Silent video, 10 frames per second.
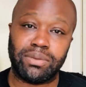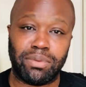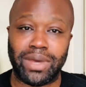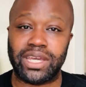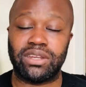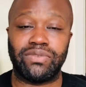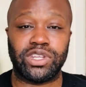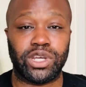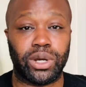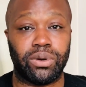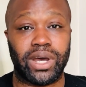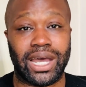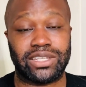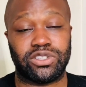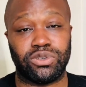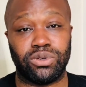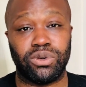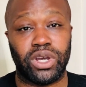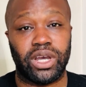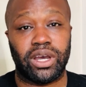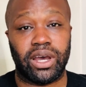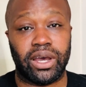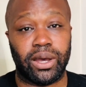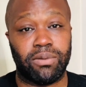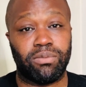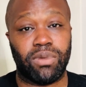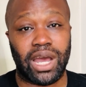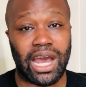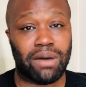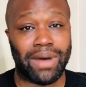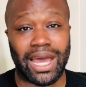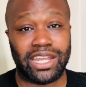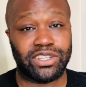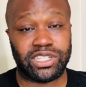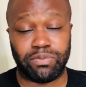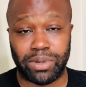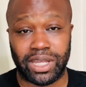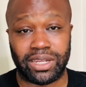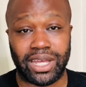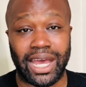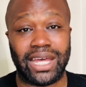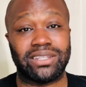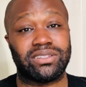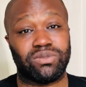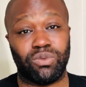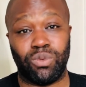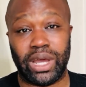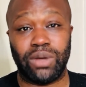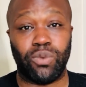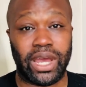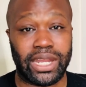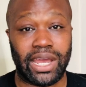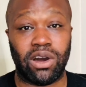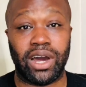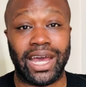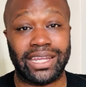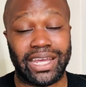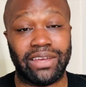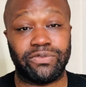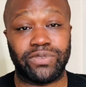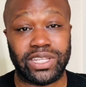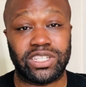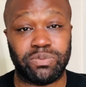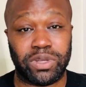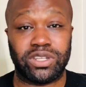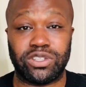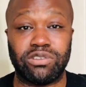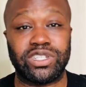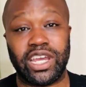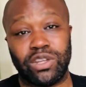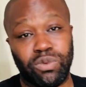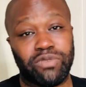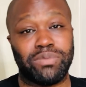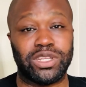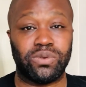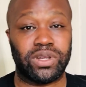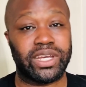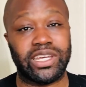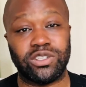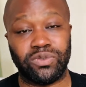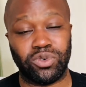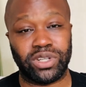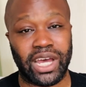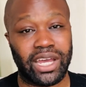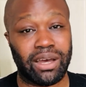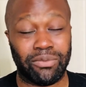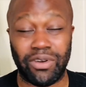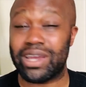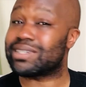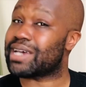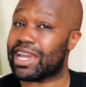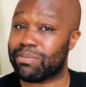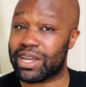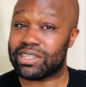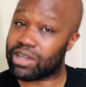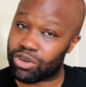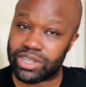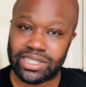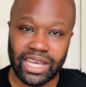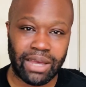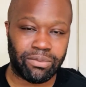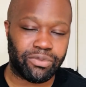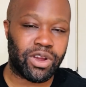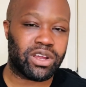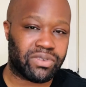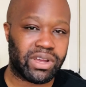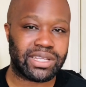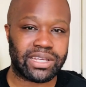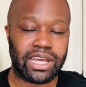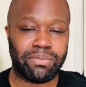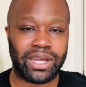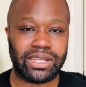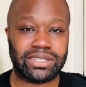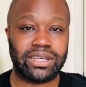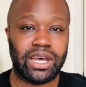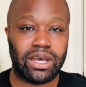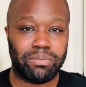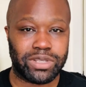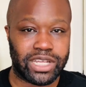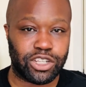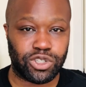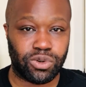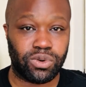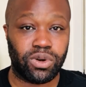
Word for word: be making a video as to how my allergies have been and where they are, and if this has been associated with me doing a Ketovore diet. I'm very excited by this. I've got to say, I'm very, very excited by this potential